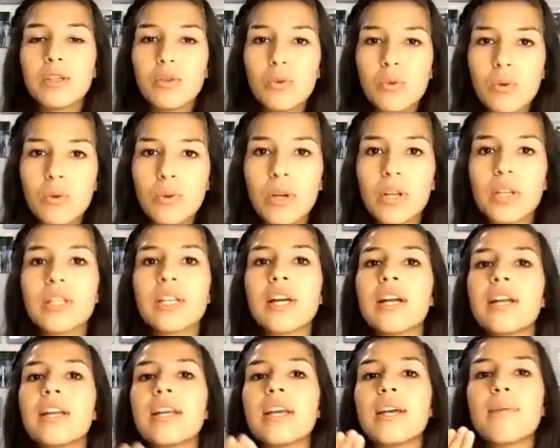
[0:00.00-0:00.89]
schoolwork
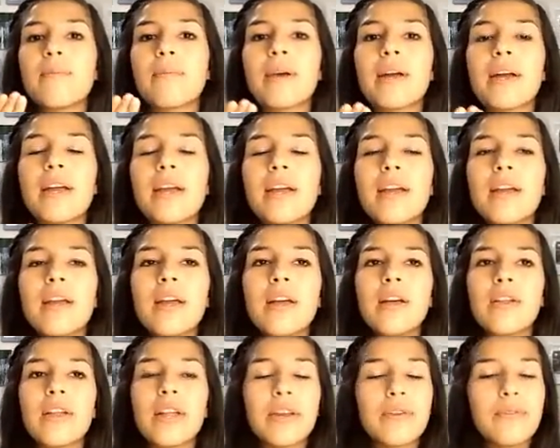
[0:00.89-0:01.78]
done, get my
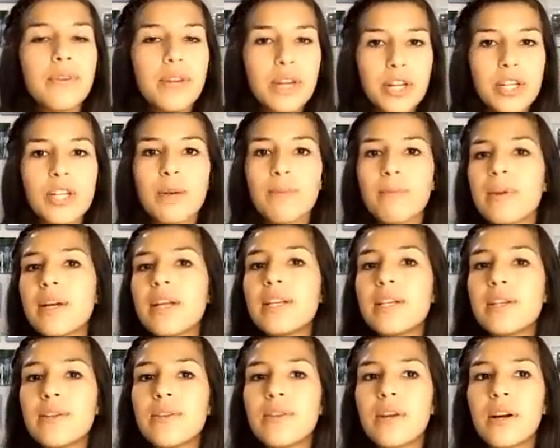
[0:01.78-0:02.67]
like finish up
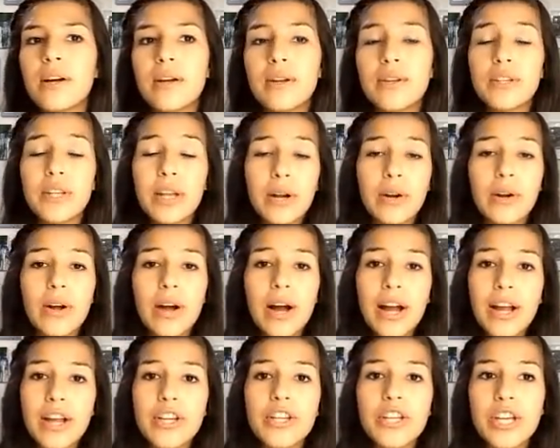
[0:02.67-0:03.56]
my uh, dental
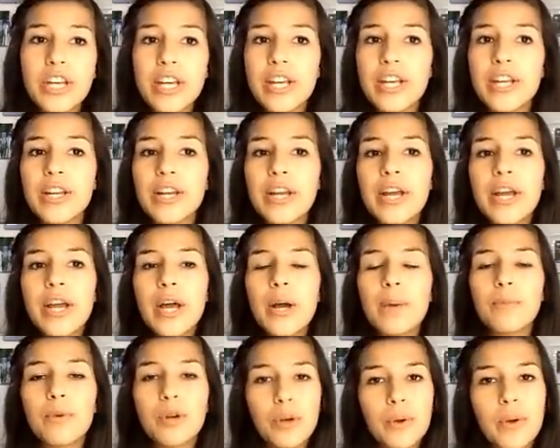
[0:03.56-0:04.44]
hygiene
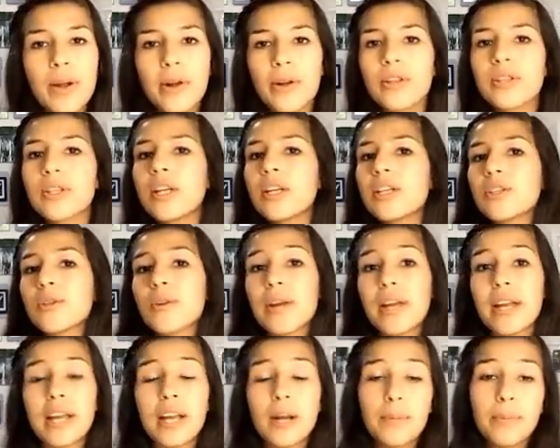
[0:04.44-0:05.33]
prerequisite
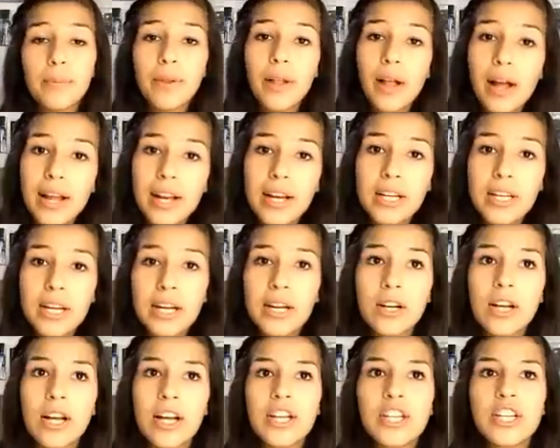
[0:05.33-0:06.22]
so I can apply to
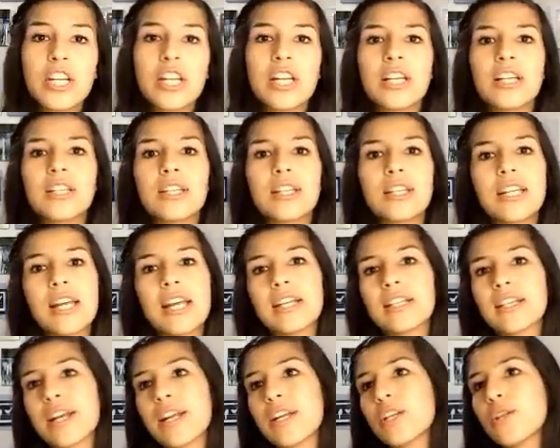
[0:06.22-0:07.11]
dental hygiene because it
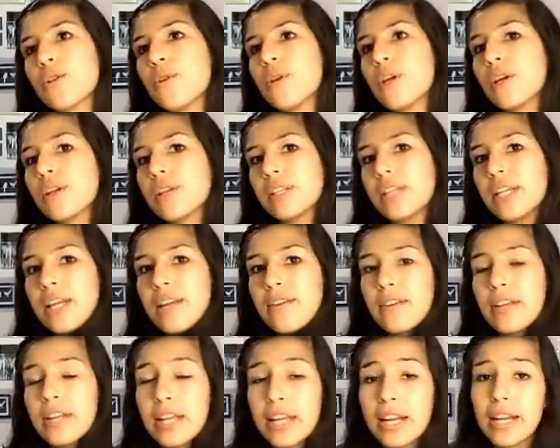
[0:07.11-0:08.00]
takes like two years to
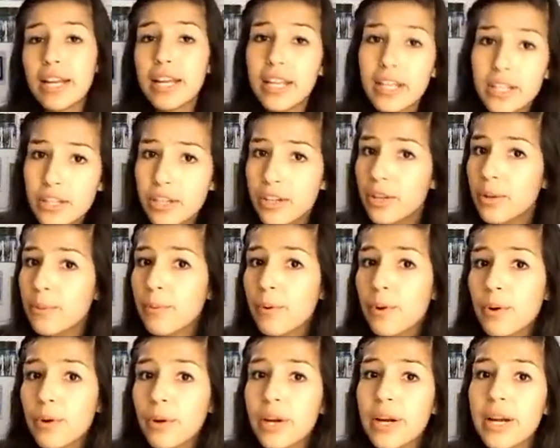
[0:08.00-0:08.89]
even get into the
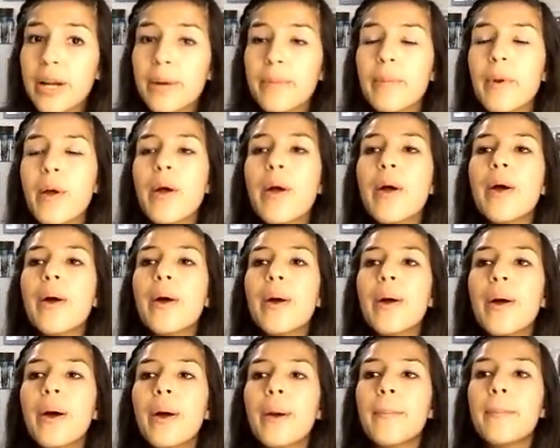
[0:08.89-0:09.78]
program.
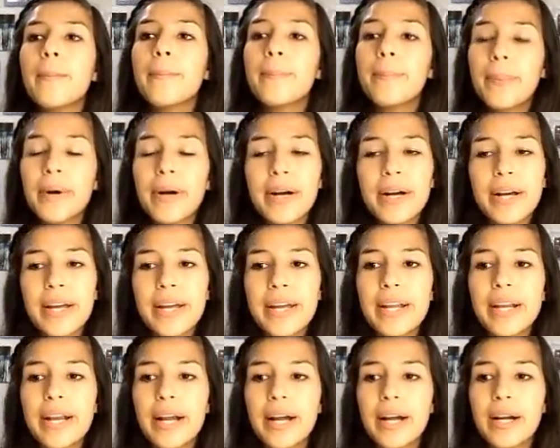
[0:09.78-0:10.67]

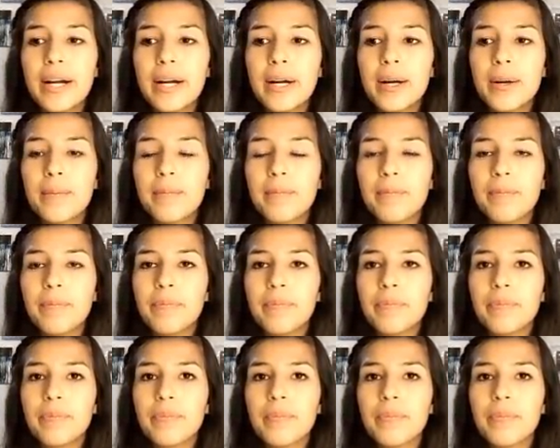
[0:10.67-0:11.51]
But um,